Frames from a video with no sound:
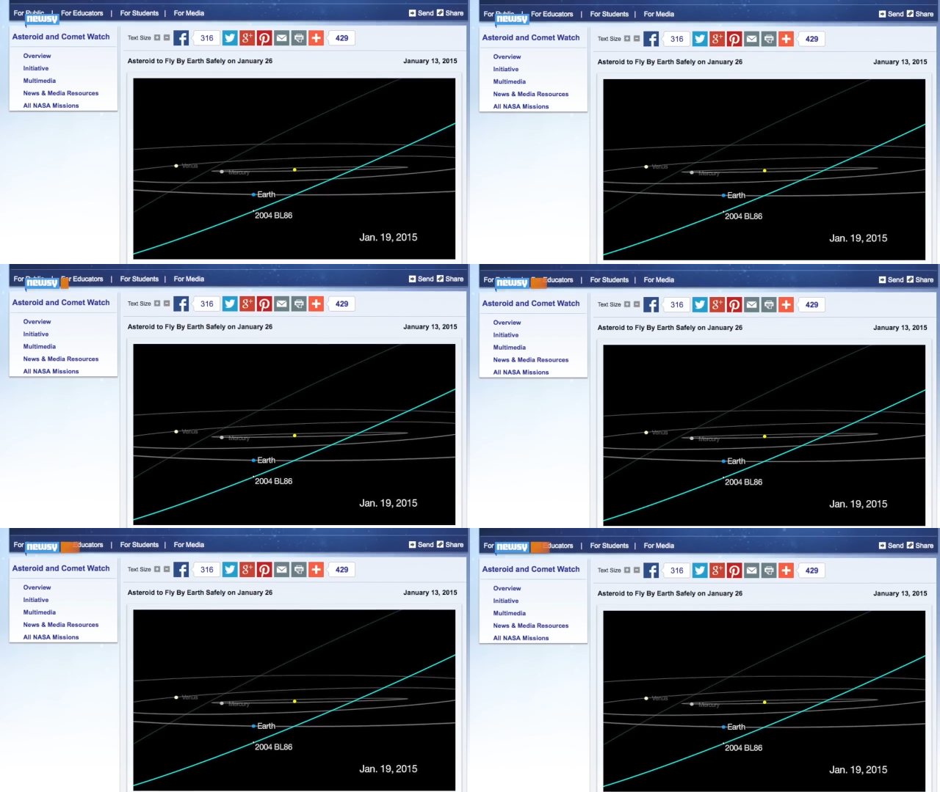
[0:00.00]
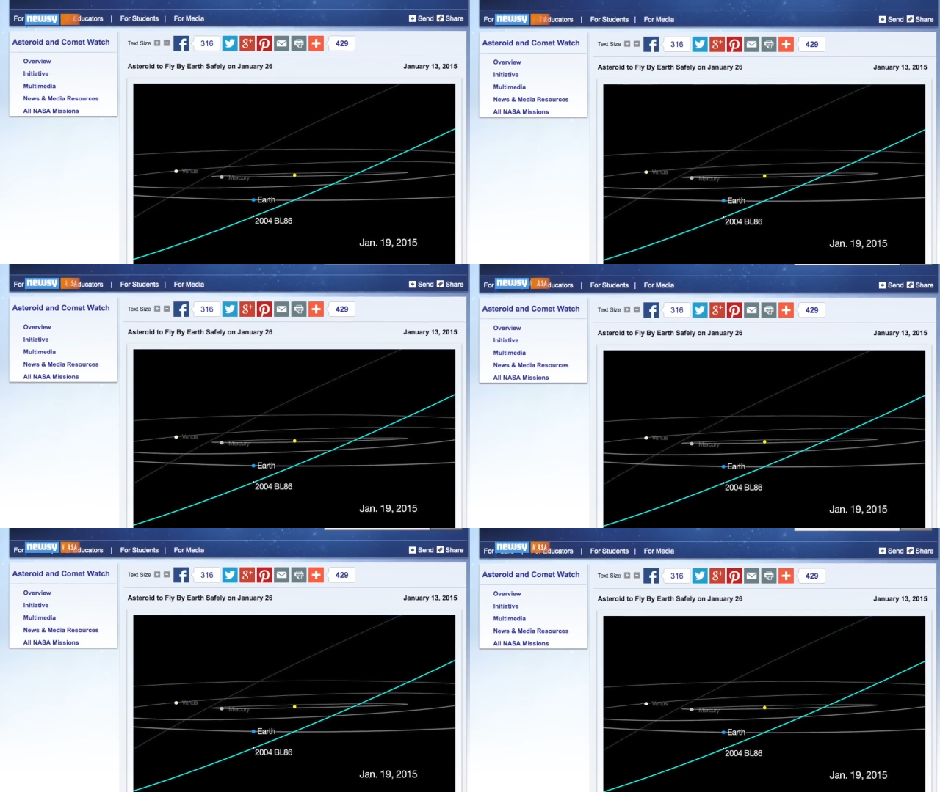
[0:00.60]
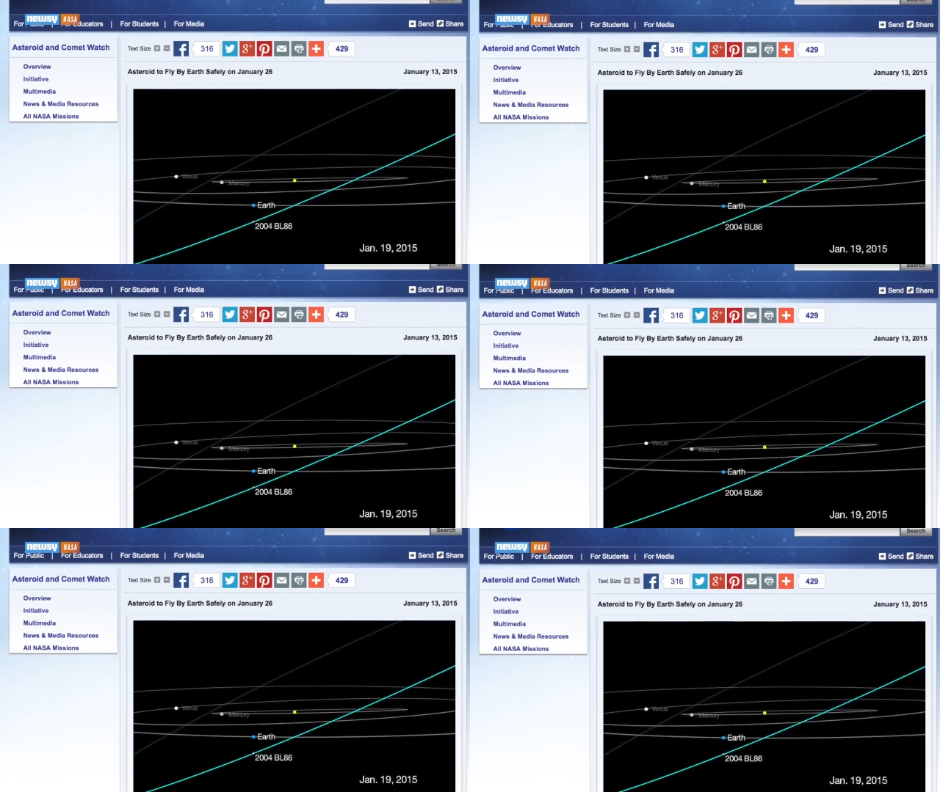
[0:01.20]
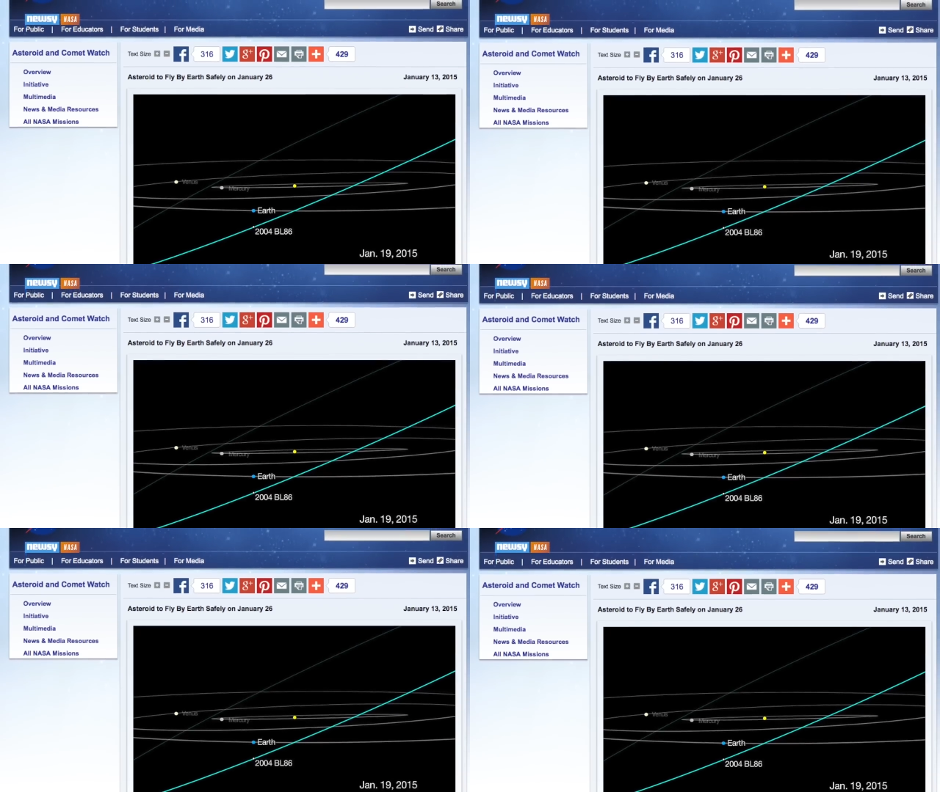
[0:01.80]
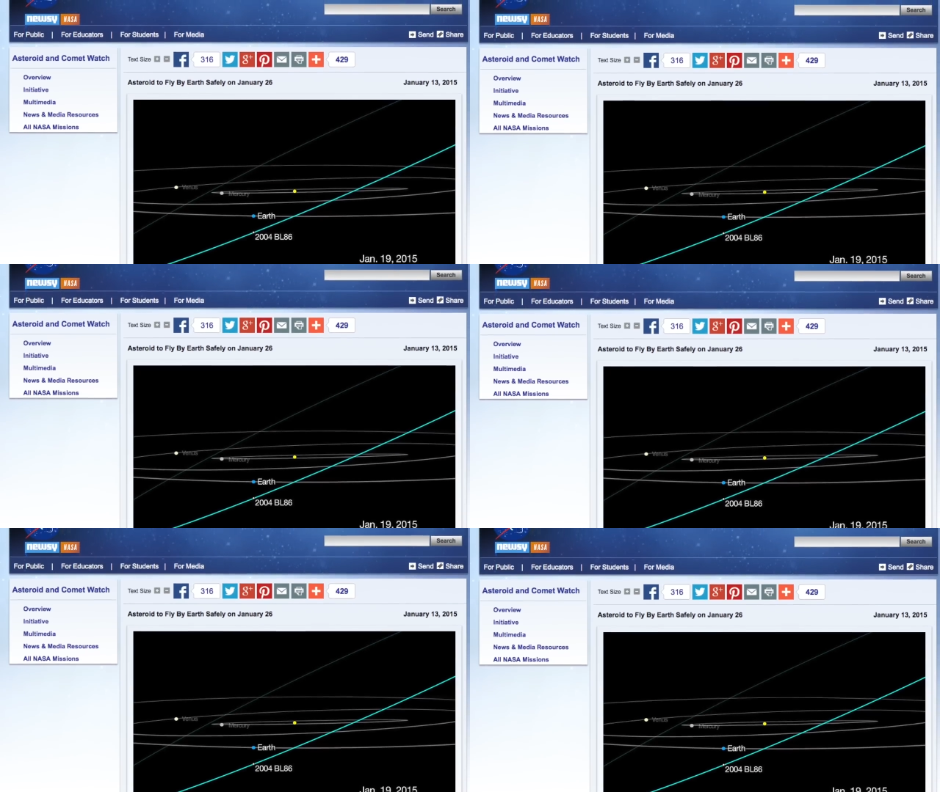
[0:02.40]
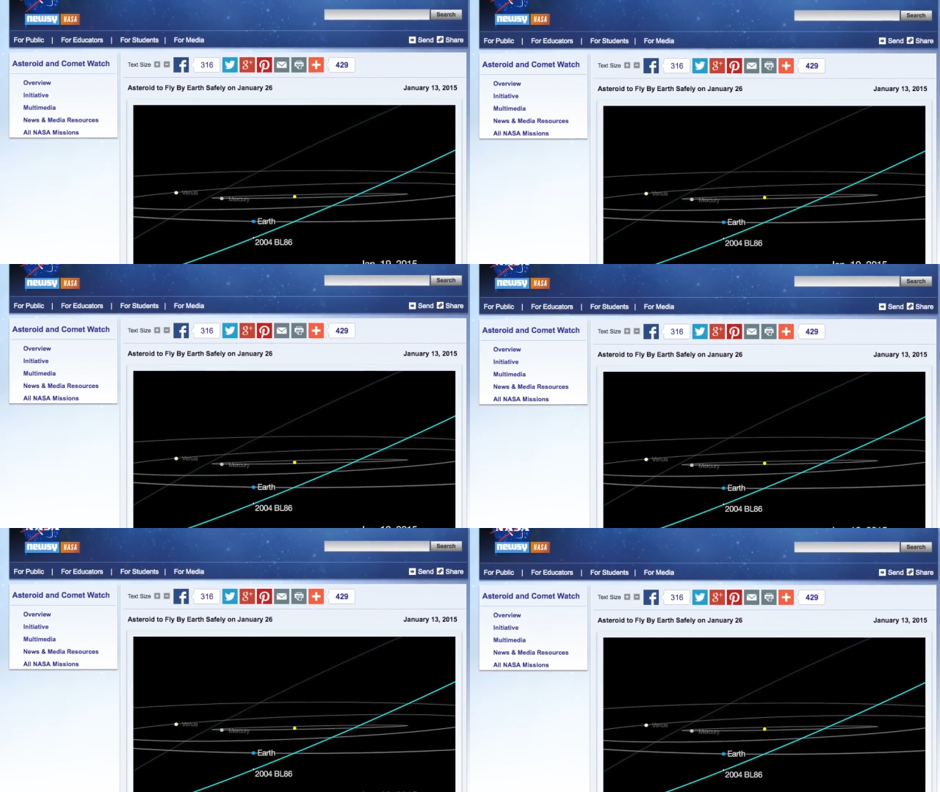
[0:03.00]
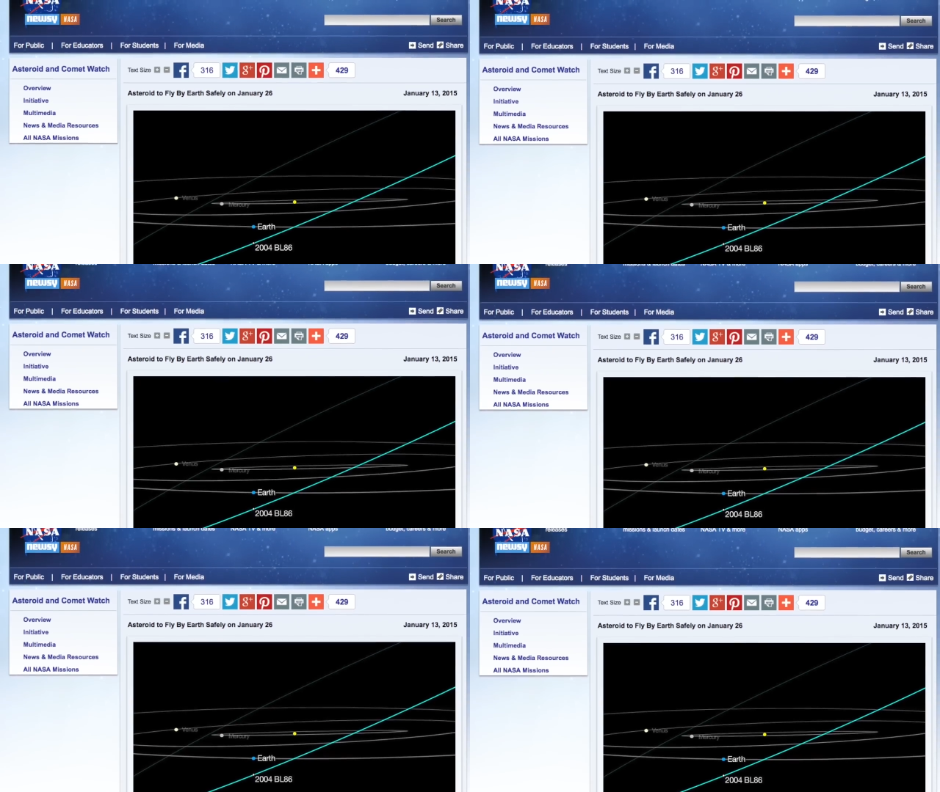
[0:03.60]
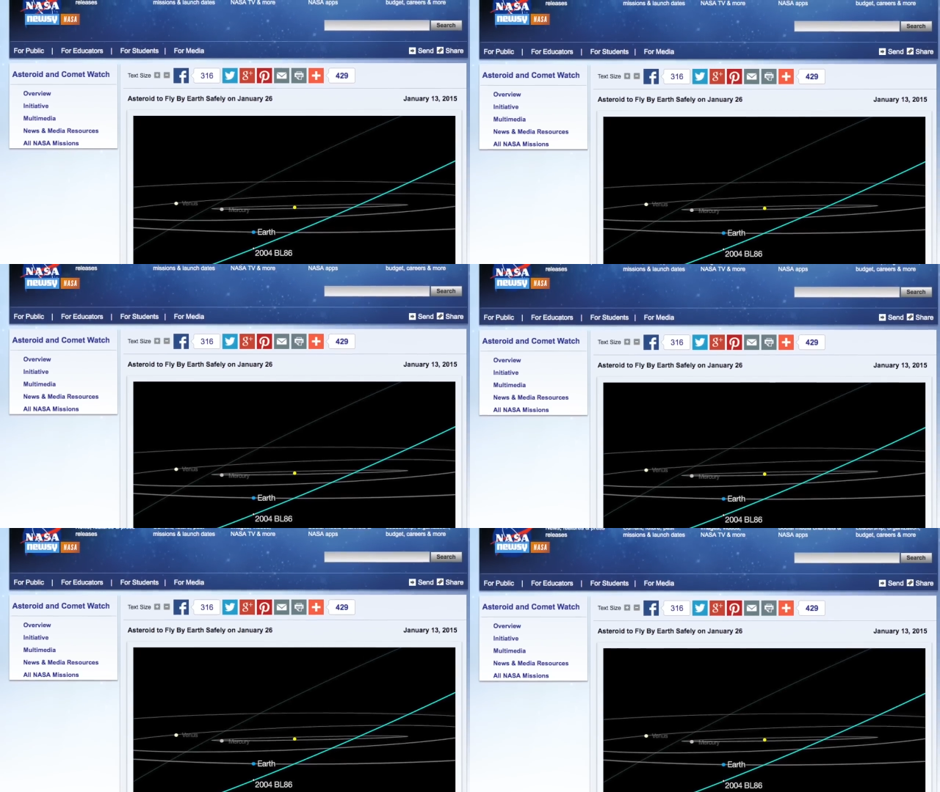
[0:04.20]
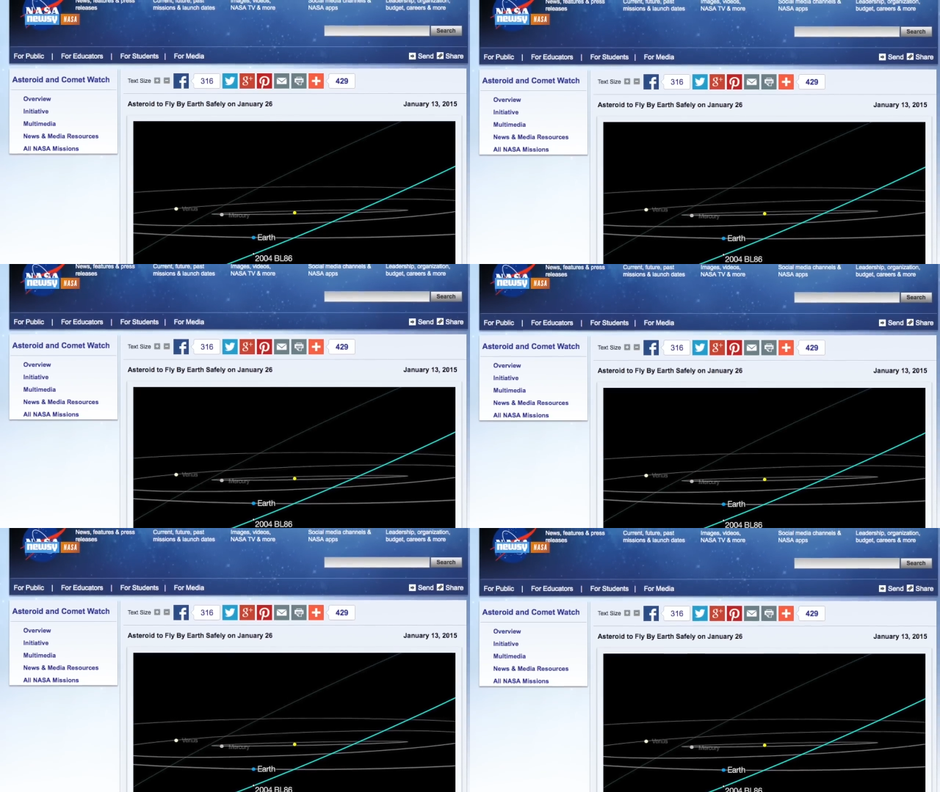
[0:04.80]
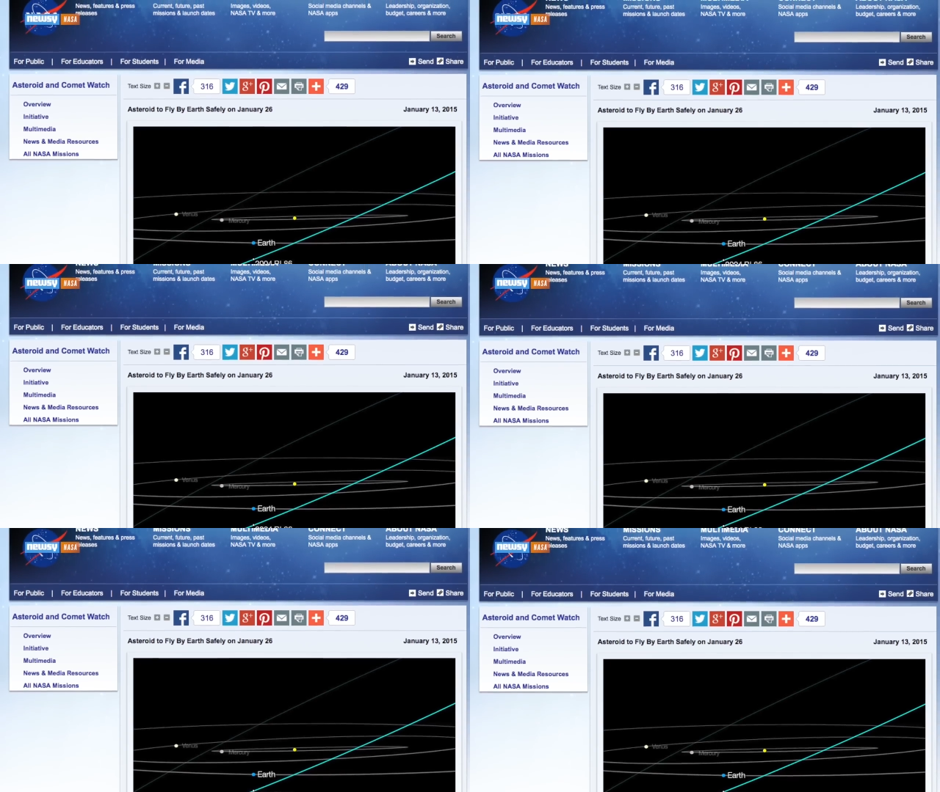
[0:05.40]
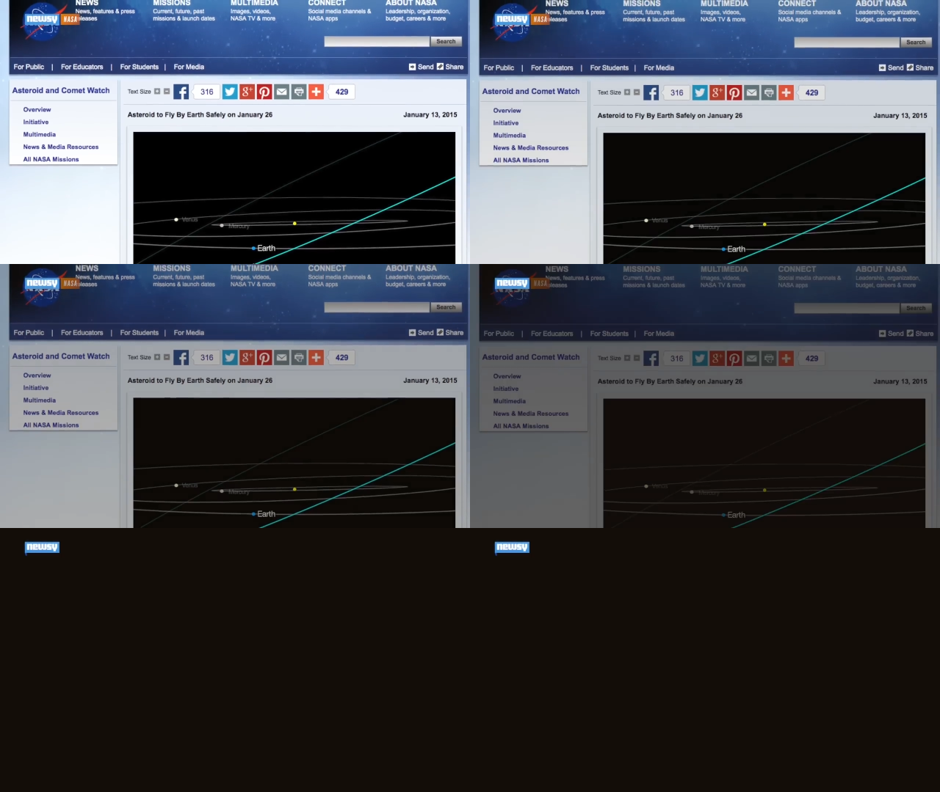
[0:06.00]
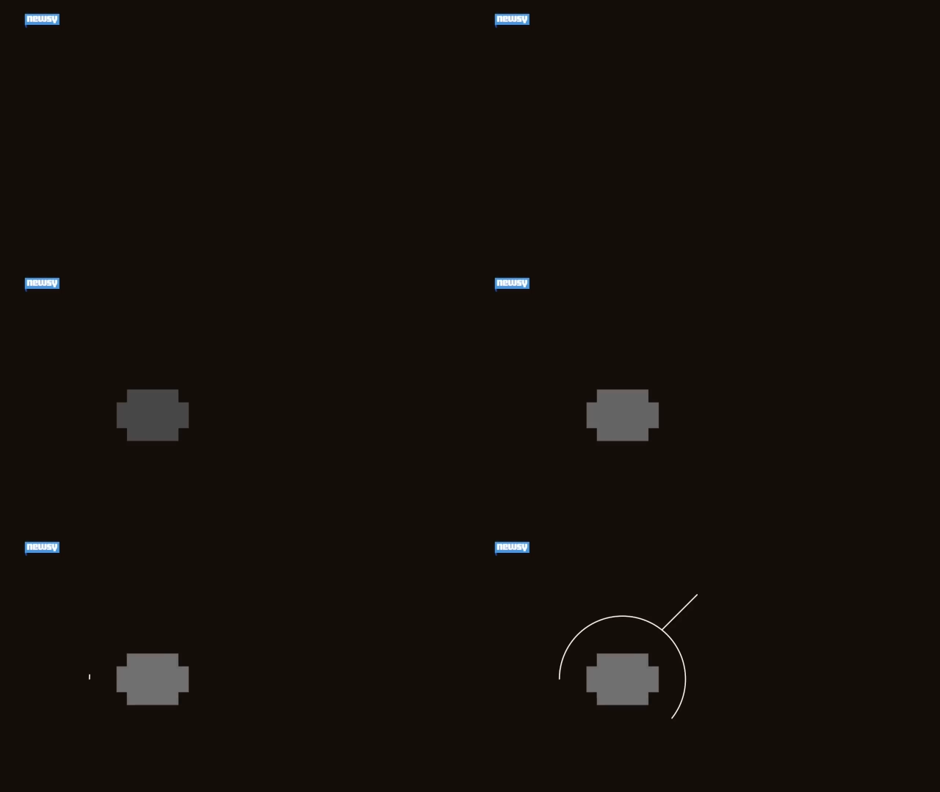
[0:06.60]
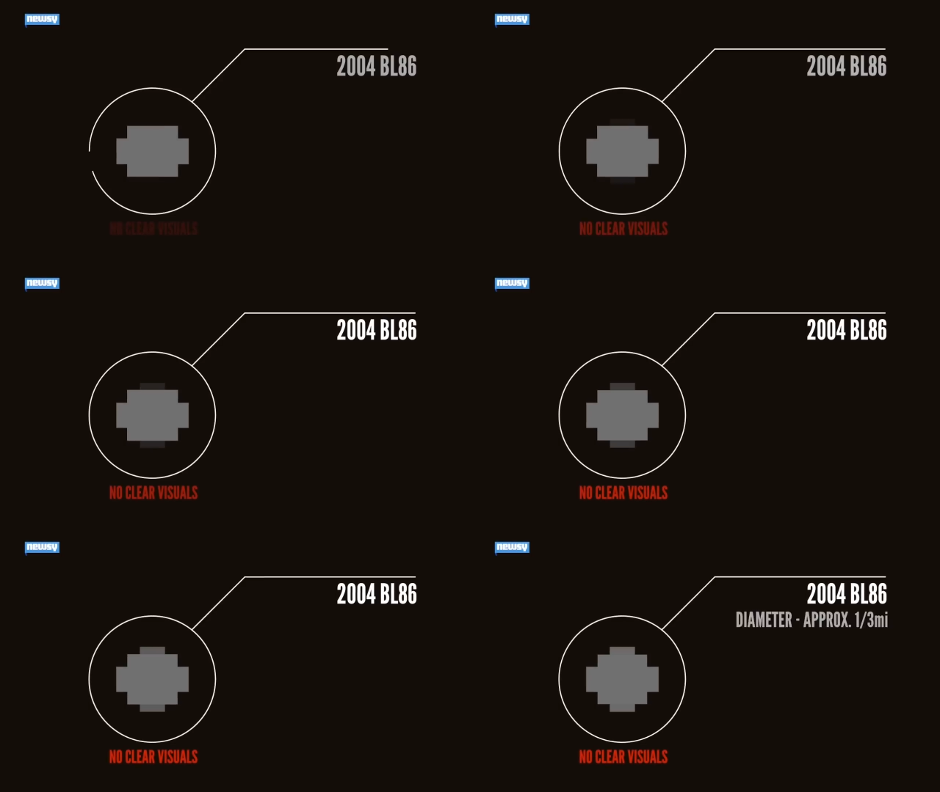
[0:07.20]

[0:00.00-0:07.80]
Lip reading: No face is visible, so there are no lips to read.